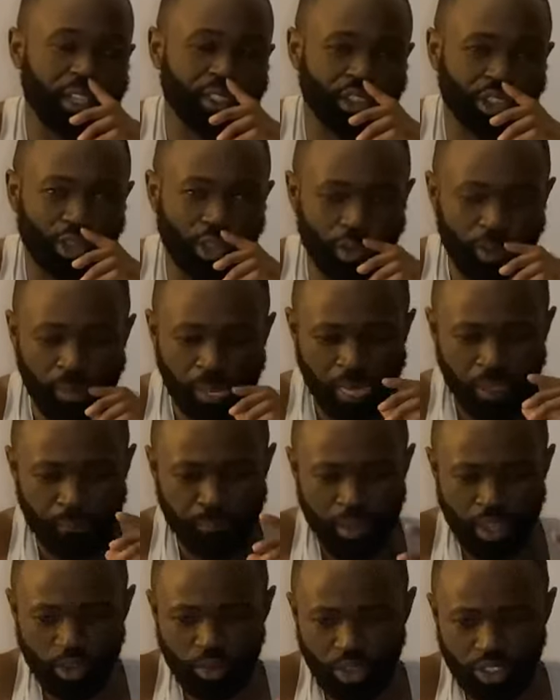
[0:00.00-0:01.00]
So
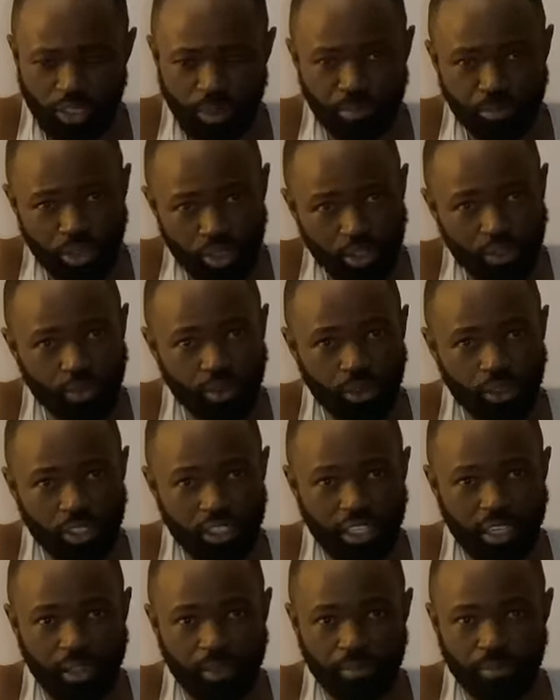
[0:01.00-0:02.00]
it was a beautiful
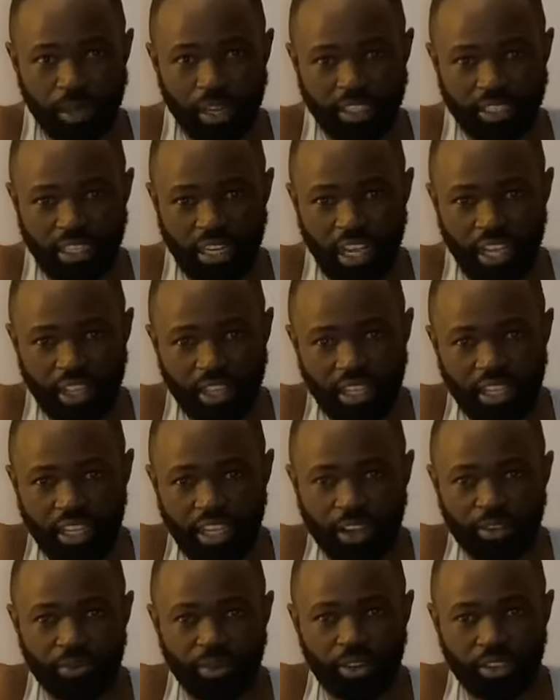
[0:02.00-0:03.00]
day, but I
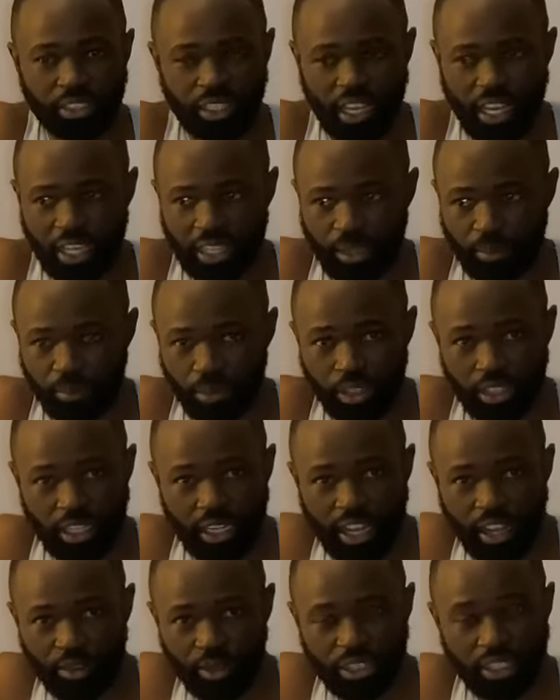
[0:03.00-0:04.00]
think I felt like the body
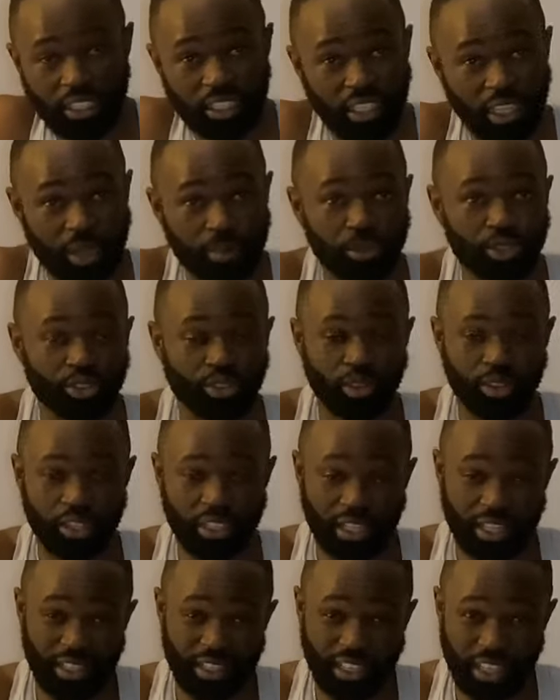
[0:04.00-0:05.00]
language and the chemistry,
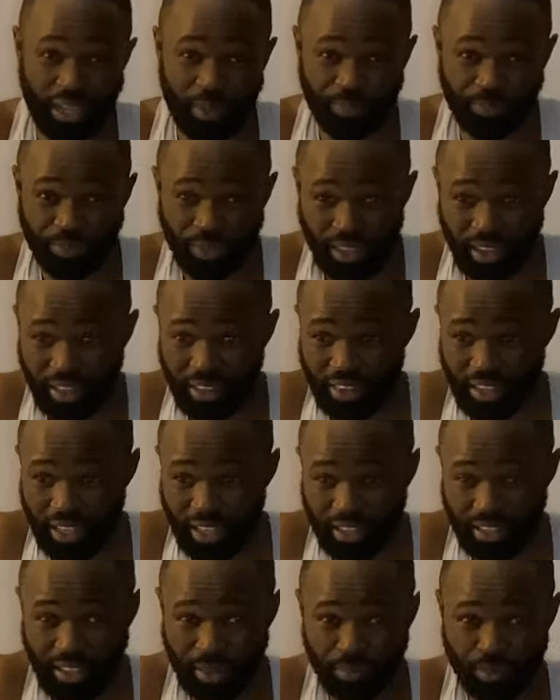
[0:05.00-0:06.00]
the
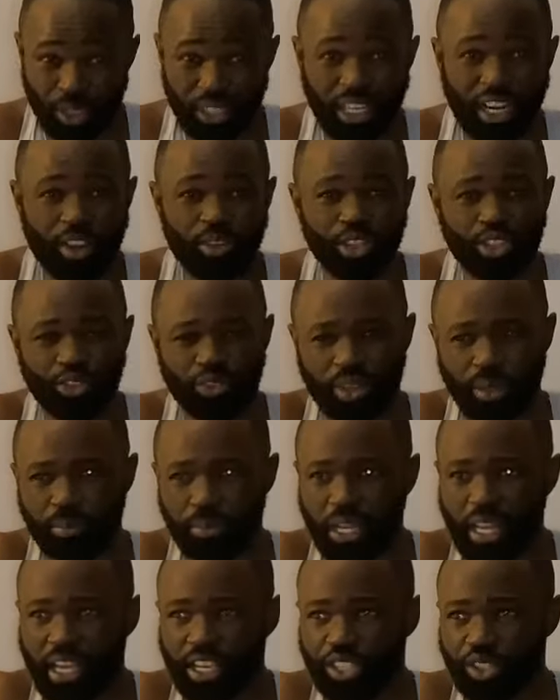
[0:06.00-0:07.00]
body language of the
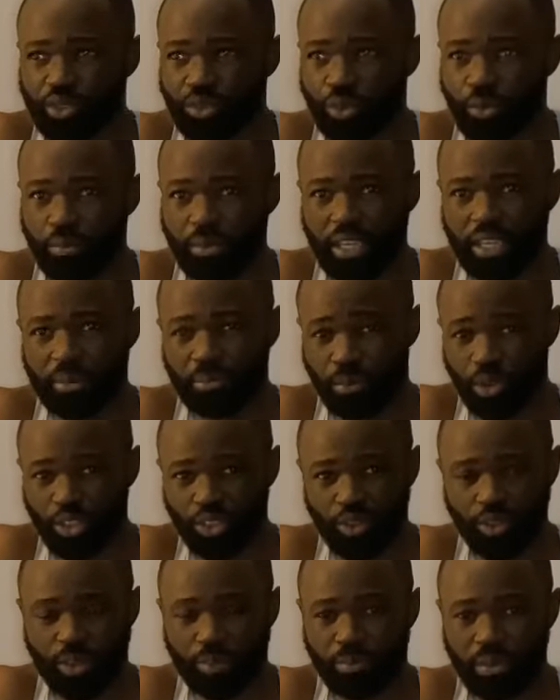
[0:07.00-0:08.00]
players, for me,
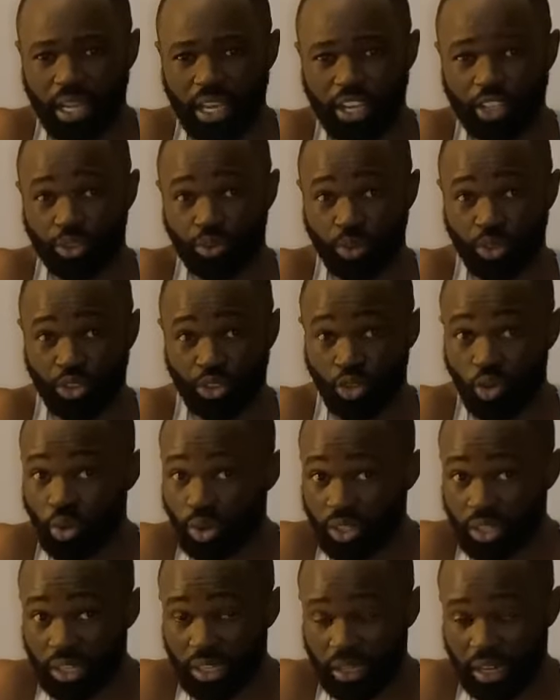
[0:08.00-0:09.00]
most of the players was
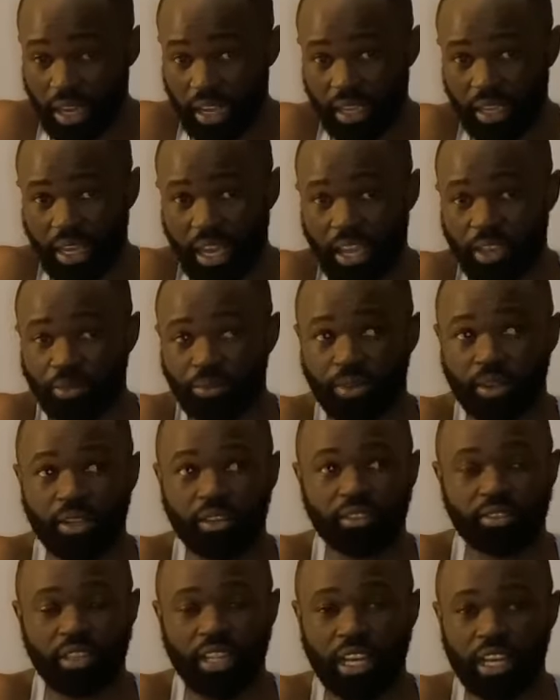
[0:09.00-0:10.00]
good. I
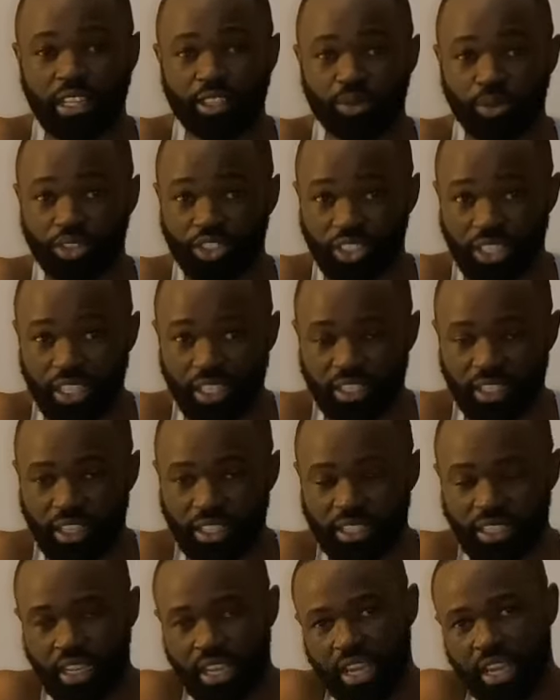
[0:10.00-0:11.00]
feel that it was
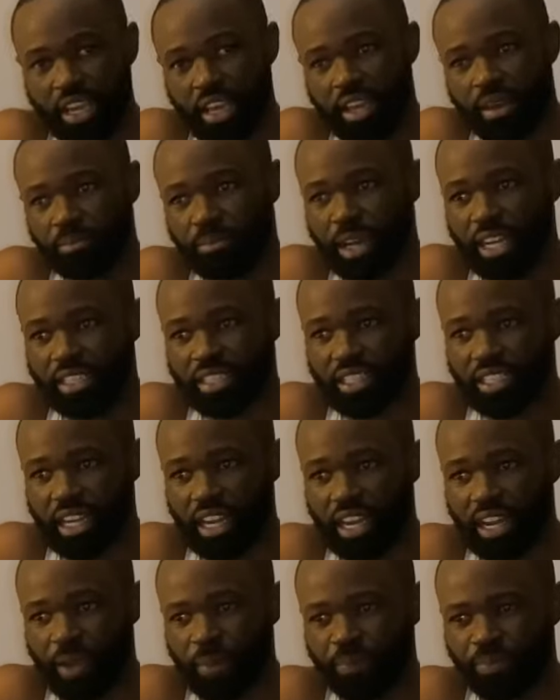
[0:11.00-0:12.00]
decent, but
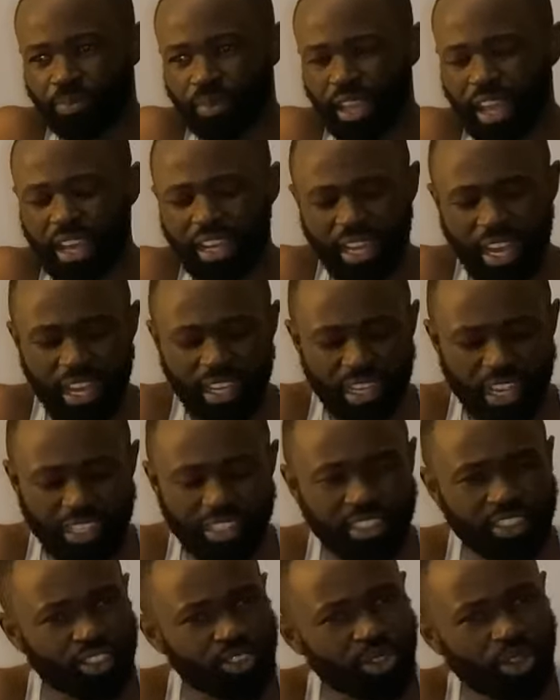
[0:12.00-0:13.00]
I
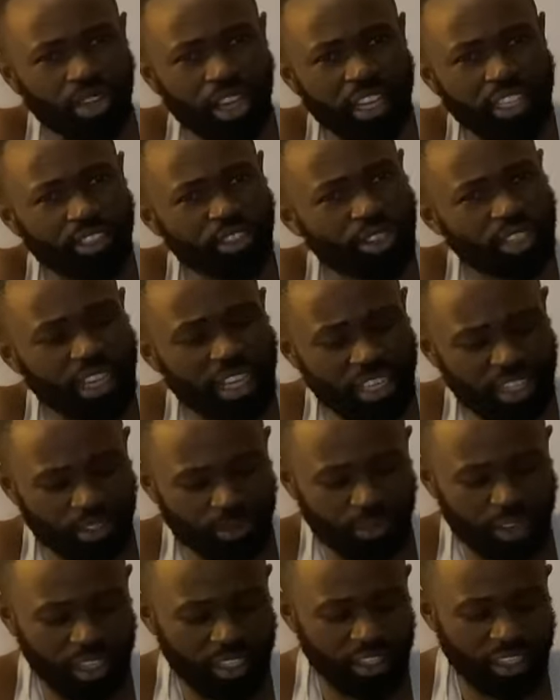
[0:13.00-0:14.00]
don't like
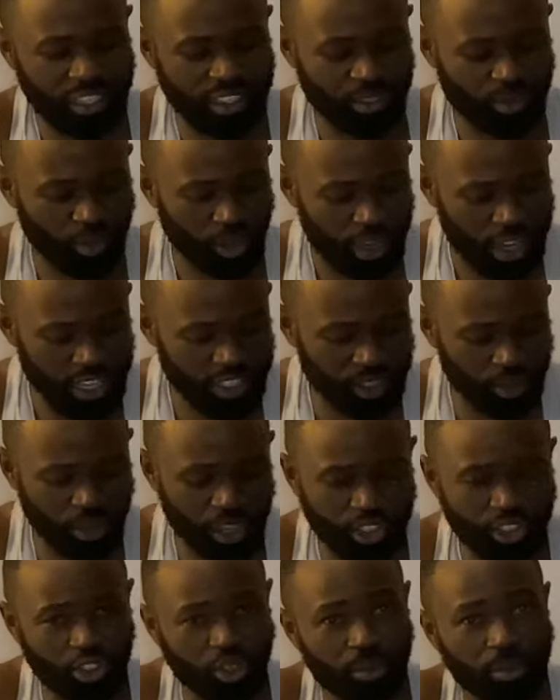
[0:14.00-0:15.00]
the fact that whereas there
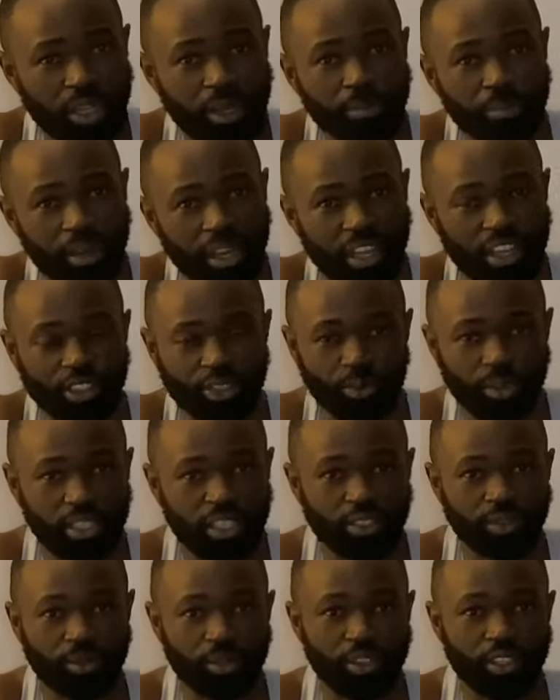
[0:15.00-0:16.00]
were so many players
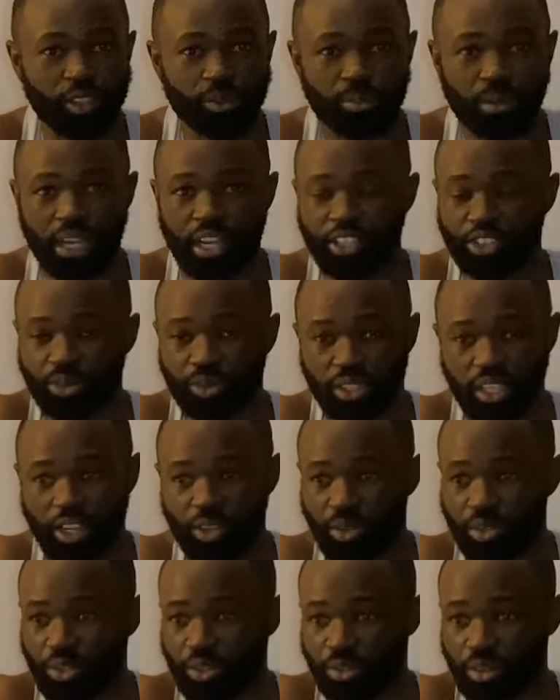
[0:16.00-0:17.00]
waiting for these players to
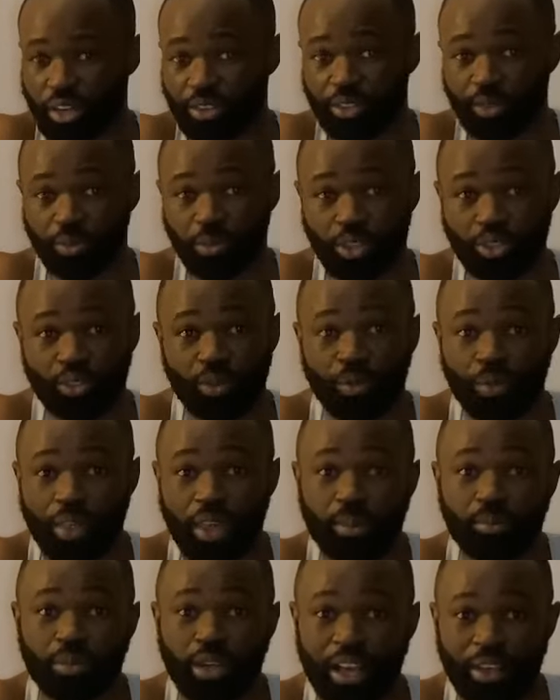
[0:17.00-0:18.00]
sign autographs, most of
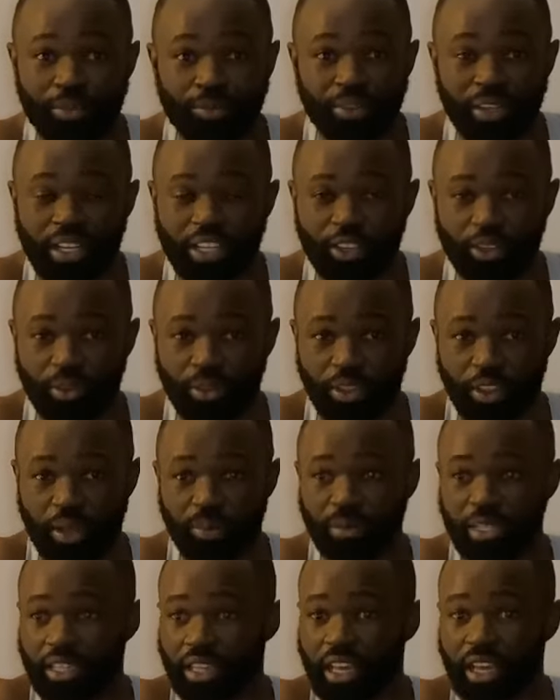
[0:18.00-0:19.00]
them were feeling on
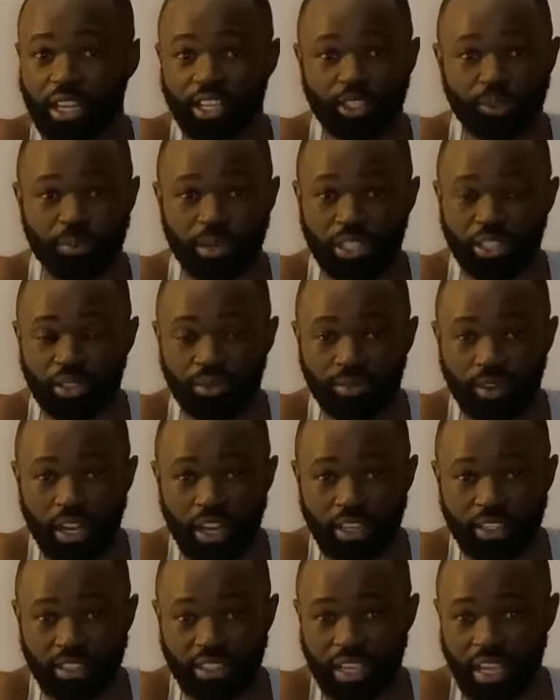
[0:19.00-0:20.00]
them in their expensive
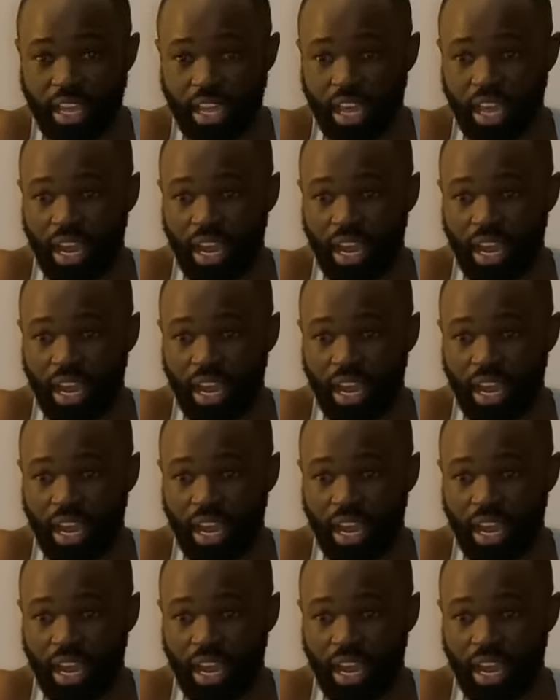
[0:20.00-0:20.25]
cars.